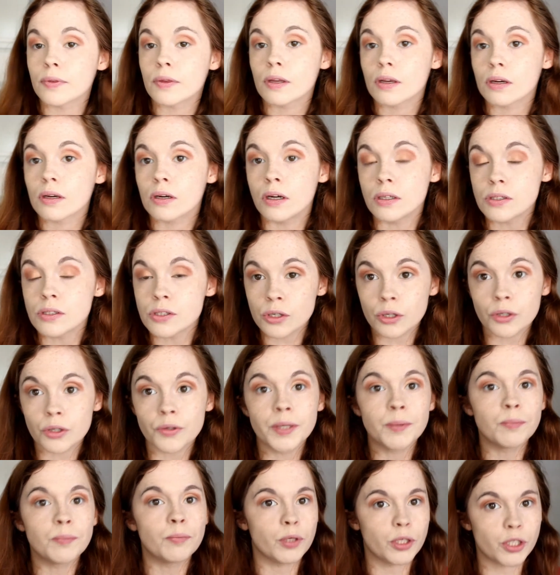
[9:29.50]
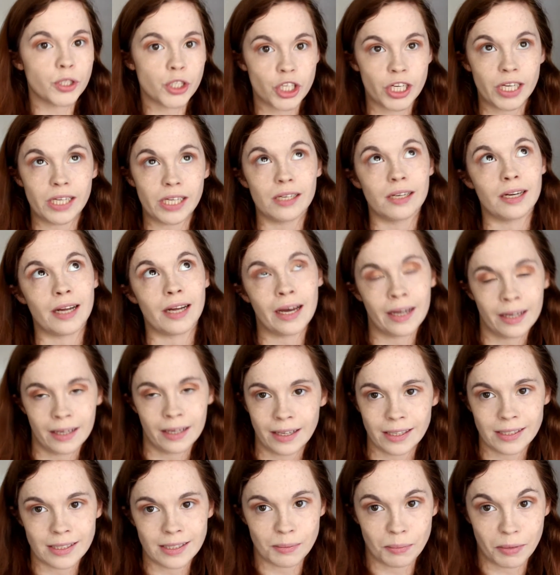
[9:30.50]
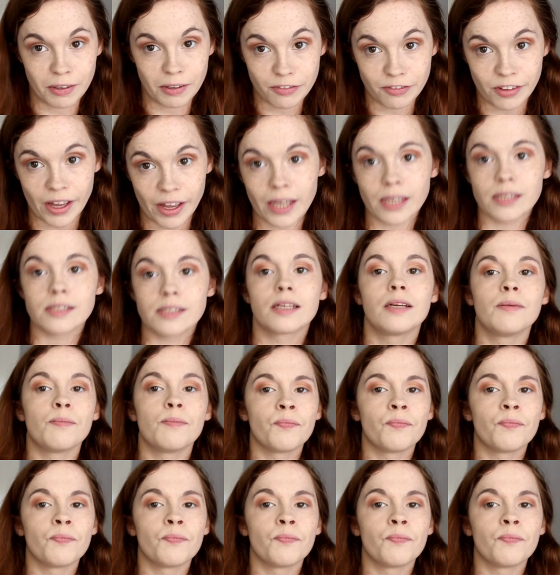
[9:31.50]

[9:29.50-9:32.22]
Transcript: contouring, blushing and highlighting my face.